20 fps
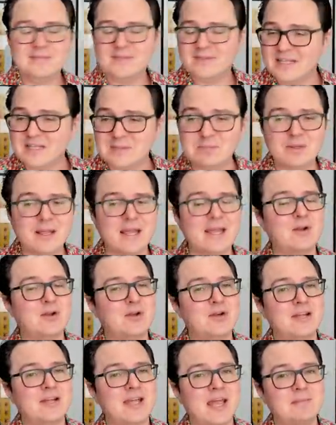These
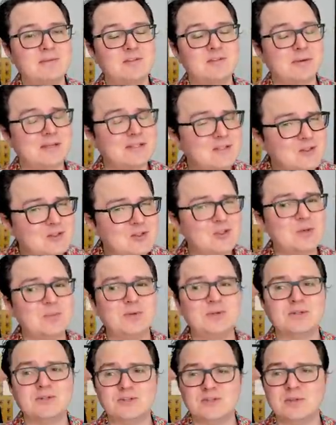play-to-earn games have been
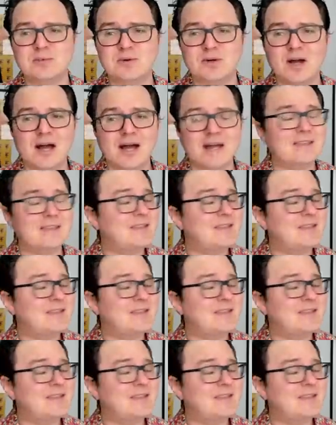super, super hot,